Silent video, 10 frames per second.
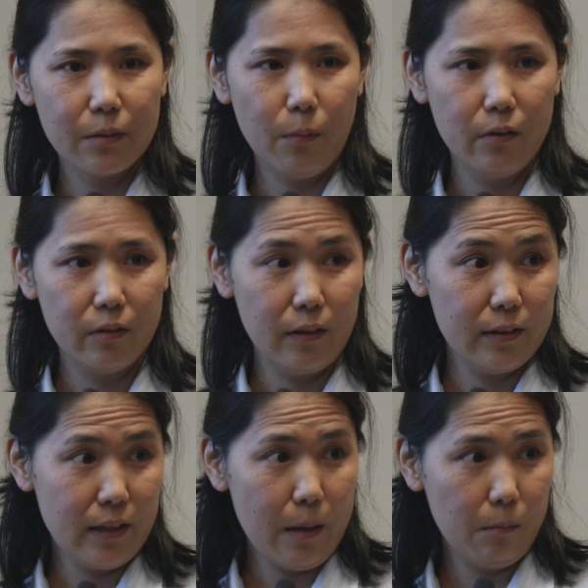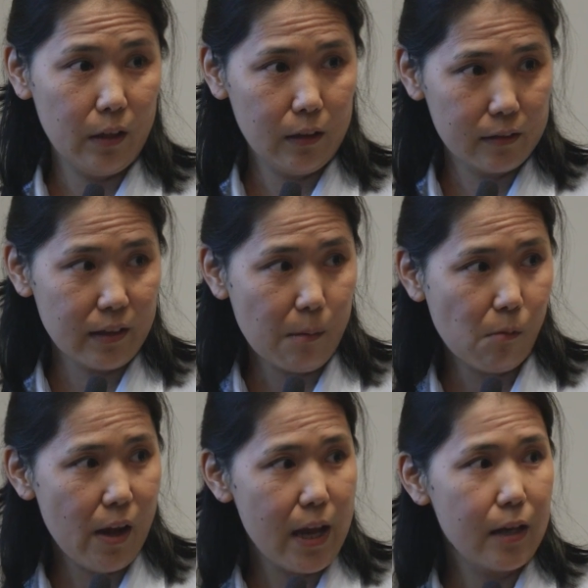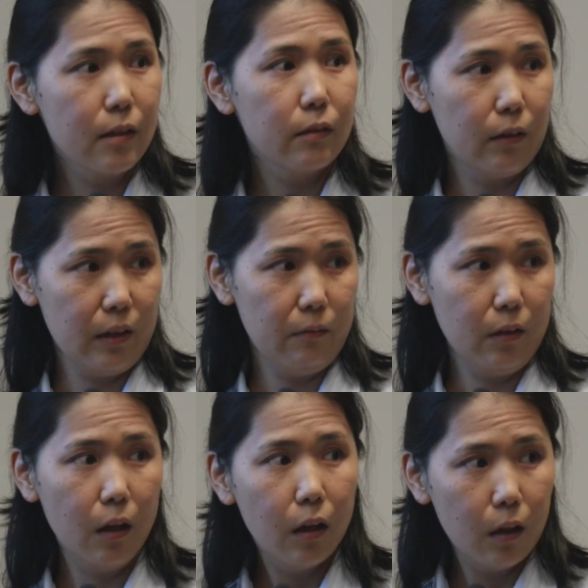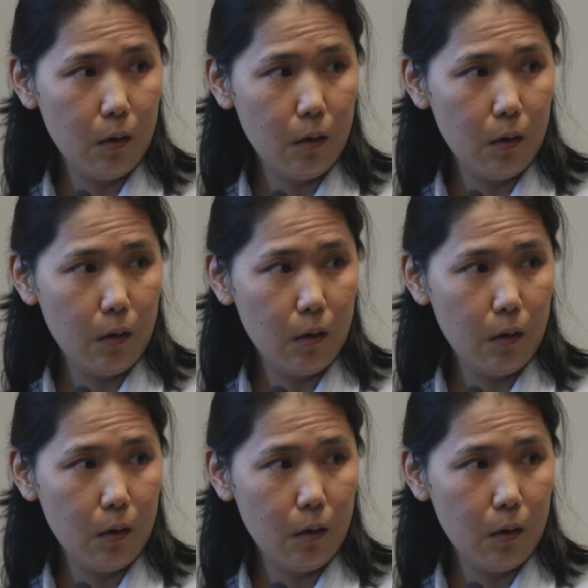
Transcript: respond to the same in the same way to a given